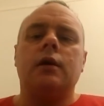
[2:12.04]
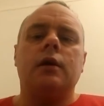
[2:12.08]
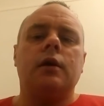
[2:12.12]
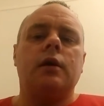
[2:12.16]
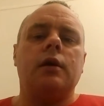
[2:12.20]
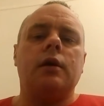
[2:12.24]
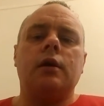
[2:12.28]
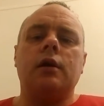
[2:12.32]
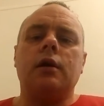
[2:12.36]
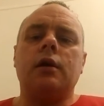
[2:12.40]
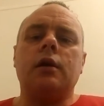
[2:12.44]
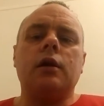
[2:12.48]

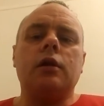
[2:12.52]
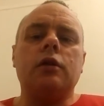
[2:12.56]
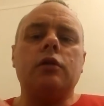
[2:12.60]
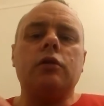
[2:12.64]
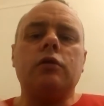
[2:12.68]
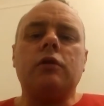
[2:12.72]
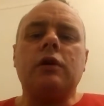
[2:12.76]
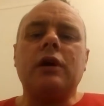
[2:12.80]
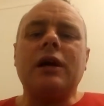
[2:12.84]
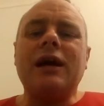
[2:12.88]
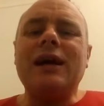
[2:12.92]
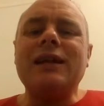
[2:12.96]
you look
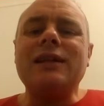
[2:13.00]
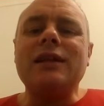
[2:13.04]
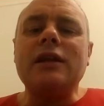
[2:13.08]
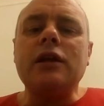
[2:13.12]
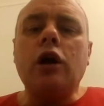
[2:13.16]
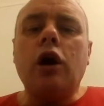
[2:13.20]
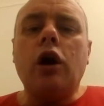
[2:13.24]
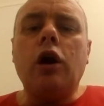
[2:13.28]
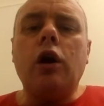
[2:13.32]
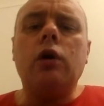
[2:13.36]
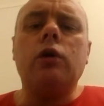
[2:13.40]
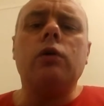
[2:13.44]
at the
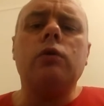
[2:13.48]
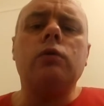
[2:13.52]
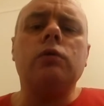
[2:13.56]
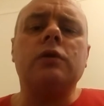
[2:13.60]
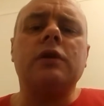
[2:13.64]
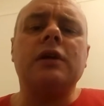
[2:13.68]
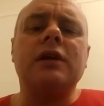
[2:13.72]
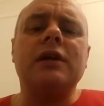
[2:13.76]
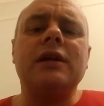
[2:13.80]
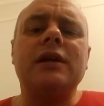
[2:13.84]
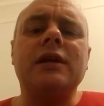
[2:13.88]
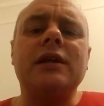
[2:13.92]
old
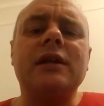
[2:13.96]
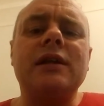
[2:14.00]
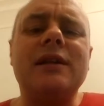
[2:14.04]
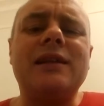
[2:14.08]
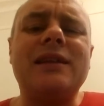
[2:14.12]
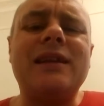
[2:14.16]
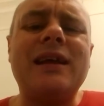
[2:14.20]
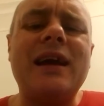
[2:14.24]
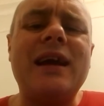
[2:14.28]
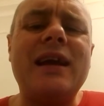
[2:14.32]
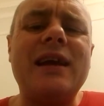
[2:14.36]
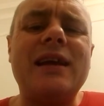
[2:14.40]

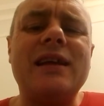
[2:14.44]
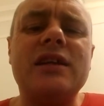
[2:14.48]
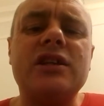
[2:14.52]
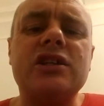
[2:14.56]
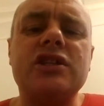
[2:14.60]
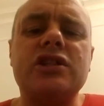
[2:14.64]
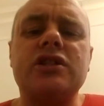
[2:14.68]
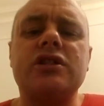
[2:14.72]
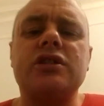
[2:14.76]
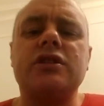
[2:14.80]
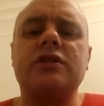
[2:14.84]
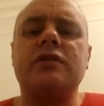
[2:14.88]
Danish
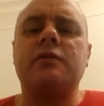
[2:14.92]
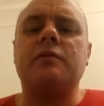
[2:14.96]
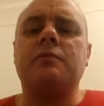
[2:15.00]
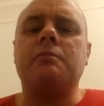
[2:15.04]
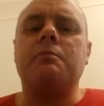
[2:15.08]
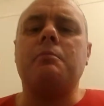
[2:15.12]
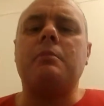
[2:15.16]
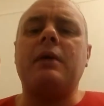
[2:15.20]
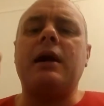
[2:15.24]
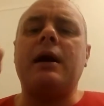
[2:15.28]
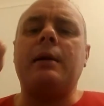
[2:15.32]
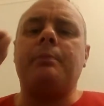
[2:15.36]

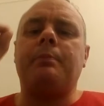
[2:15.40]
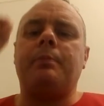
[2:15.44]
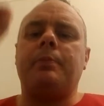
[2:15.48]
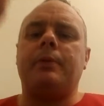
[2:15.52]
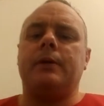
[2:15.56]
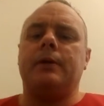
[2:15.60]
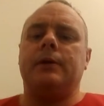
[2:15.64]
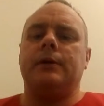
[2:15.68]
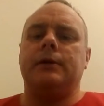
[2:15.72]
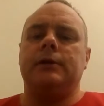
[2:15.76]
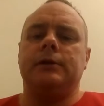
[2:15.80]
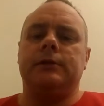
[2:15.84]
map,
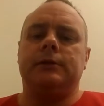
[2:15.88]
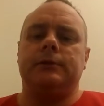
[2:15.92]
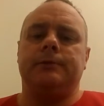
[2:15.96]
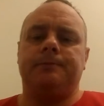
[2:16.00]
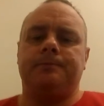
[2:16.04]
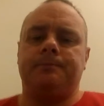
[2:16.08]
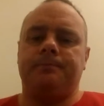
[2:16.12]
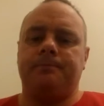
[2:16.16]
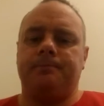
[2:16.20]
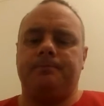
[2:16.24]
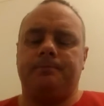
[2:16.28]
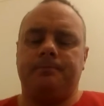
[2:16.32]

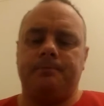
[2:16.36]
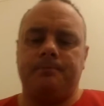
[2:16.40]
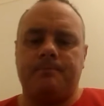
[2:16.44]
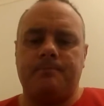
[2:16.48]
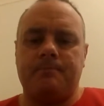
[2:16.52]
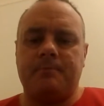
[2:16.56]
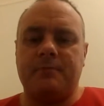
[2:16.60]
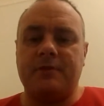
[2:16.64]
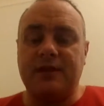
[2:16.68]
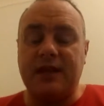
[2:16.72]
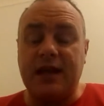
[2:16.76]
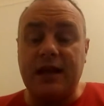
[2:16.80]

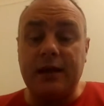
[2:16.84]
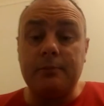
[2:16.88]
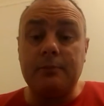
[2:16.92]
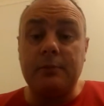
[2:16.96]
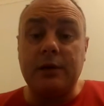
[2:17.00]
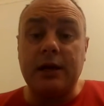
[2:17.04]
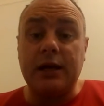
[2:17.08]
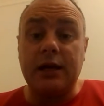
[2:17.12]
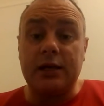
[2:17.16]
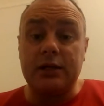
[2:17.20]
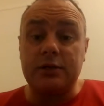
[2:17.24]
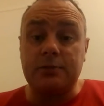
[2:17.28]

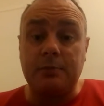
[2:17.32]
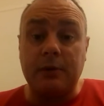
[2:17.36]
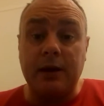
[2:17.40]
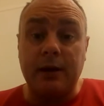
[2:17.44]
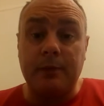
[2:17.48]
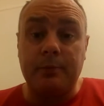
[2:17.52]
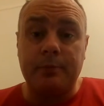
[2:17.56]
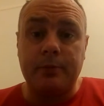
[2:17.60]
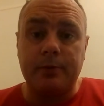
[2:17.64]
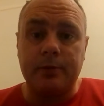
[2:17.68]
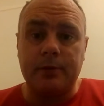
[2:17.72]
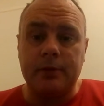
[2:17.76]
Denmark's map.
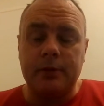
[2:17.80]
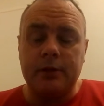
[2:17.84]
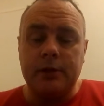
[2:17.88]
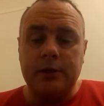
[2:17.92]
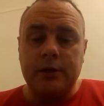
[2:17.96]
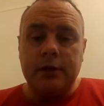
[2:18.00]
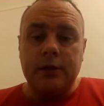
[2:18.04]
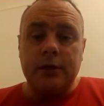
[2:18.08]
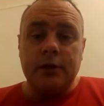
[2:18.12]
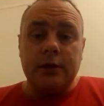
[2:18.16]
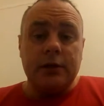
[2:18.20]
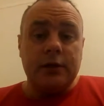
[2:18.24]

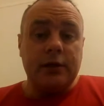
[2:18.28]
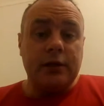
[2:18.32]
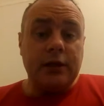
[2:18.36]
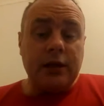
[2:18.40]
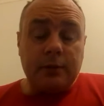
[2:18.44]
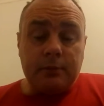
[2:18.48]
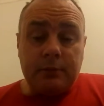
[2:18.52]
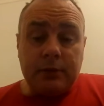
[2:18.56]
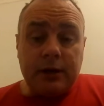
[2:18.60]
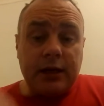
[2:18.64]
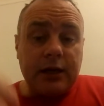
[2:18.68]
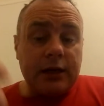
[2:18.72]

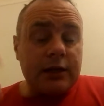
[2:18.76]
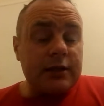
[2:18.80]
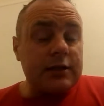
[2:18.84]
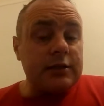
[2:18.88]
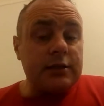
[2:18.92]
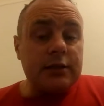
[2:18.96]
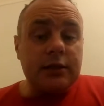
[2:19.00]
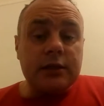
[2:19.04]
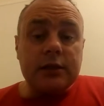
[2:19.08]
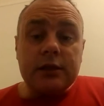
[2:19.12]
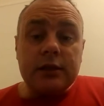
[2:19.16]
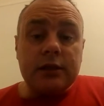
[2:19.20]
Denmark is
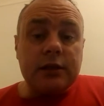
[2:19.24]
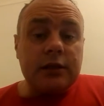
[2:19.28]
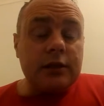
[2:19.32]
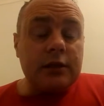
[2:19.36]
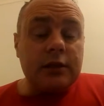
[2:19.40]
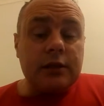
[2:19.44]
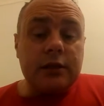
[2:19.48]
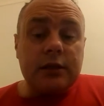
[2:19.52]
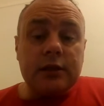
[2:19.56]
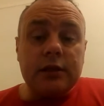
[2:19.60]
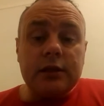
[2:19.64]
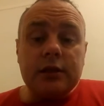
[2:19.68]
still
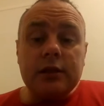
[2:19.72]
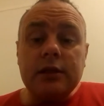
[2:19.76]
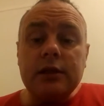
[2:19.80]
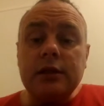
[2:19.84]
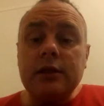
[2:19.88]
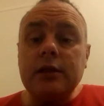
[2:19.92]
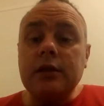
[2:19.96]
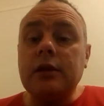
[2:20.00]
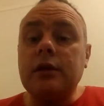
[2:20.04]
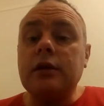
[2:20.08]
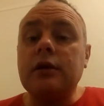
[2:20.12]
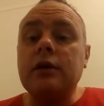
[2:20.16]

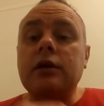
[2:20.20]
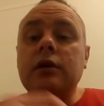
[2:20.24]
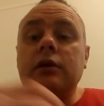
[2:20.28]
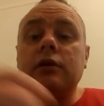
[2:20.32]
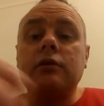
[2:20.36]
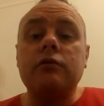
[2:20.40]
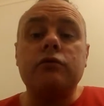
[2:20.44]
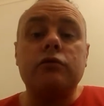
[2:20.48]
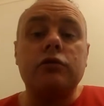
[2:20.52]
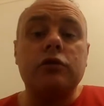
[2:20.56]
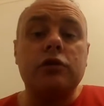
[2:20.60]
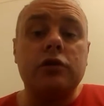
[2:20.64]

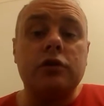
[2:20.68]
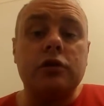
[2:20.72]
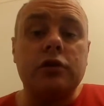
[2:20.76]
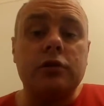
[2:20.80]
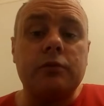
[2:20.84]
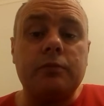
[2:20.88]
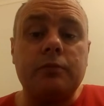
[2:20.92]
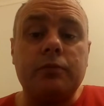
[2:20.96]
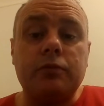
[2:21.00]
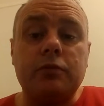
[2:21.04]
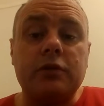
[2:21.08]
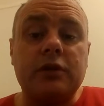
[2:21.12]
running,
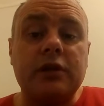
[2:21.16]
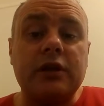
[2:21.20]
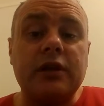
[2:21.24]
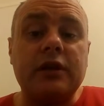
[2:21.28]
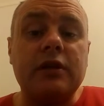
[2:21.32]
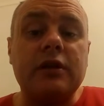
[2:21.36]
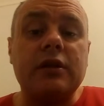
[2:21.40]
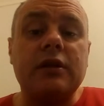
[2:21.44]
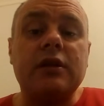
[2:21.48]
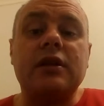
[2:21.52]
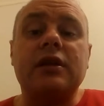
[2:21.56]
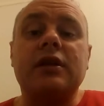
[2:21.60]
but the
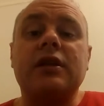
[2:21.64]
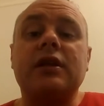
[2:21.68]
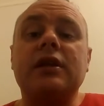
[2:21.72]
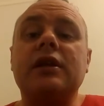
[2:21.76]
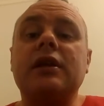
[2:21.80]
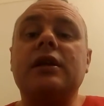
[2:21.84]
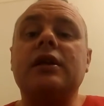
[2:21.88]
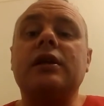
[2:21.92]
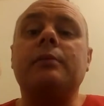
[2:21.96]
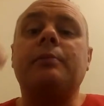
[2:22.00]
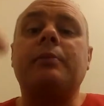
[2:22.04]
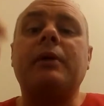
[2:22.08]

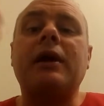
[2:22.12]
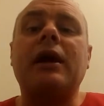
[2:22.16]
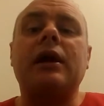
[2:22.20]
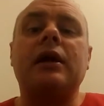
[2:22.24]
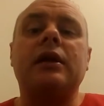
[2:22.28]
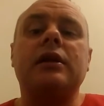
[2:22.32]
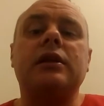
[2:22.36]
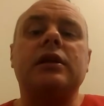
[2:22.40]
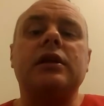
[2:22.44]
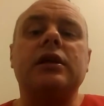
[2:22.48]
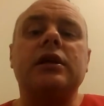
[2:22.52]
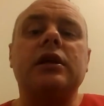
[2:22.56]

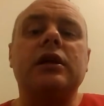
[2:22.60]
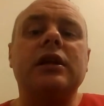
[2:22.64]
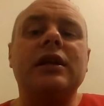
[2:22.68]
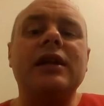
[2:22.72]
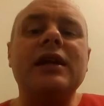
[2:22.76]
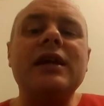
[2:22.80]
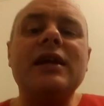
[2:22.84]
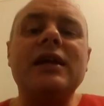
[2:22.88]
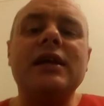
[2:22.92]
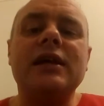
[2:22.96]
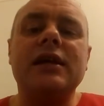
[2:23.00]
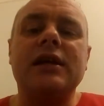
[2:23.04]
elite
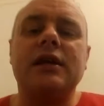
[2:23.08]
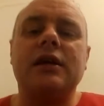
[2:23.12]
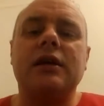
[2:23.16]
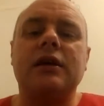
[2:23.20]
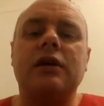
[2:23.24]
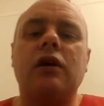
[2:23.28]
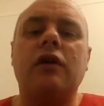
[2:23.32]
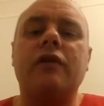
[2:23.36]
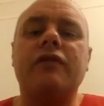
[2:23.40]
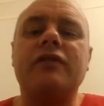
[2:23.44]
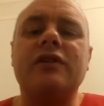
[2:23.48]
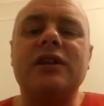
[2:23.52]
of
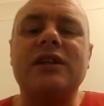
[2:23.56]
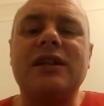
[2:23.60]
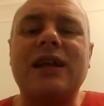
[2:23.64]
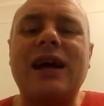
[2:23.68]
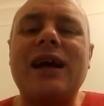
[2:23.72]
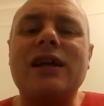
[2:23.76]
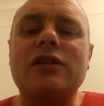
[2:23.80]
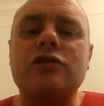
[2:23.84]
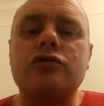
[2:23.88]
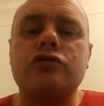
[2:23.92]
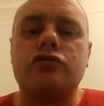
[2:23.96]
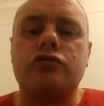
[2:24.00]
the Dan
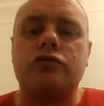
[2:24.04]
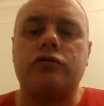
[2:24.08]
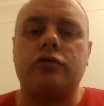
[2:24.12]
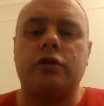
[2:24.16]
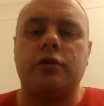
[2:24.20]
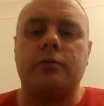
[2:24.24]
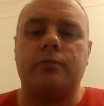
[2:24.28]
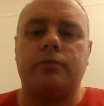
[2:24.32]
tribe